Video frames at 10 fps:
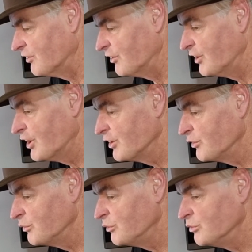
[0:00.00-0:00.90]

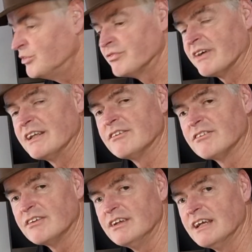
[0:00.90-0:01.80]
No
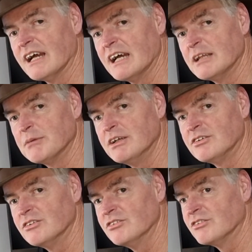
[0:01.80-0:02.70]
fancy
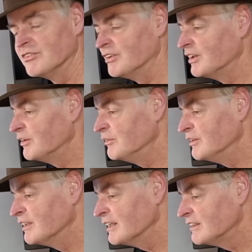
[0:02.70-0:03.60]
animations, no
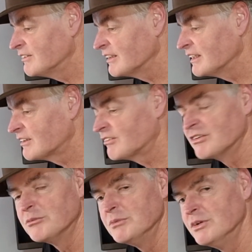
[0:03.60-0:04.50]
nice extra
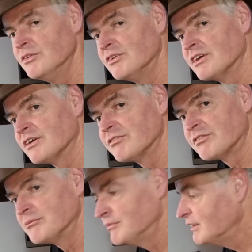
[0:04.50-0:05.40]
music
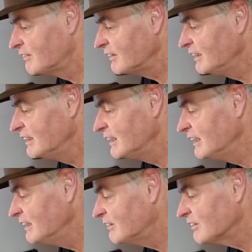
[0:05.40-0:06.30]
from the
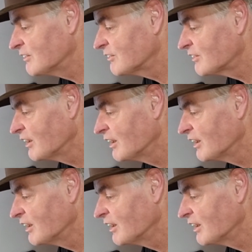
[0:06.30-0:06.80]
CD, just